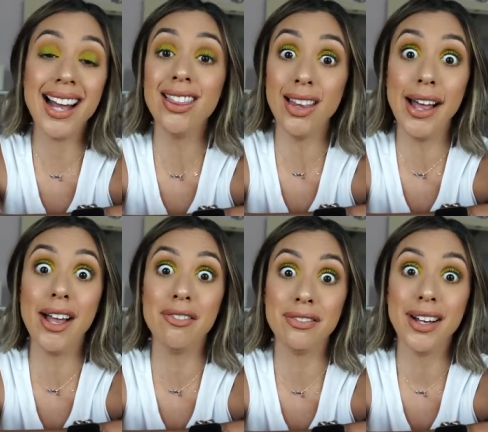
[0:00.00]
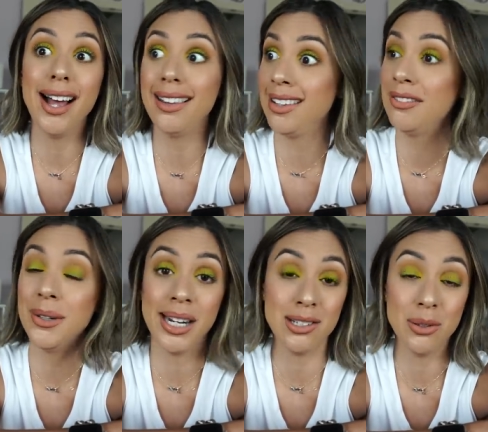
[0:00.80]
I love I love
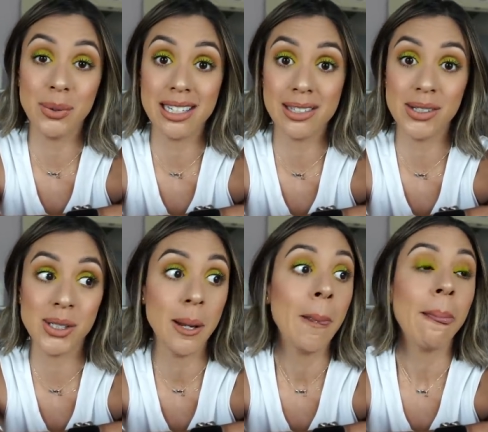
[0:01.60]
when I do research